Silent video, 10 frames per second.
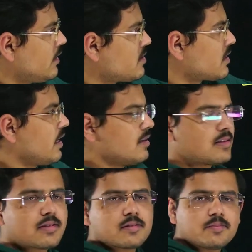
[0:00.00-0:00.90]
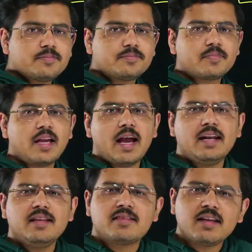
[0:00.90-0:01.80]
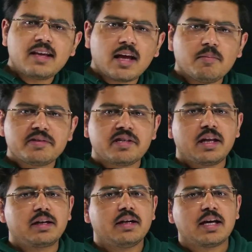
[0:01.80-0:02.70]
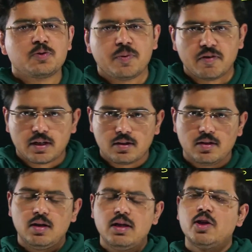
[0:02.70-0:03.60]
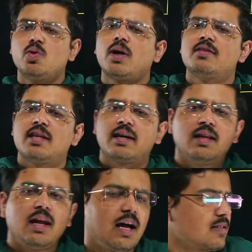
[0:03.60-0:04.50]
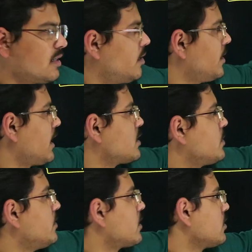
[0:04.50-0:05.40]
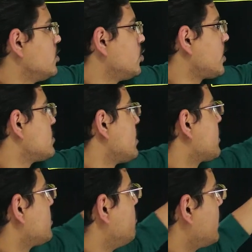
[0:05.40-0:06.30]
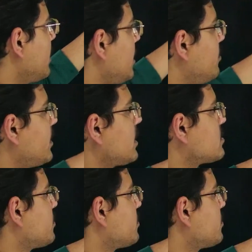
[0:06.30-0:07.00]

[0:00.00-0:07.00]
this case, anything can be selected as pivot. You can select the last element as pivot. You can select the middle element as the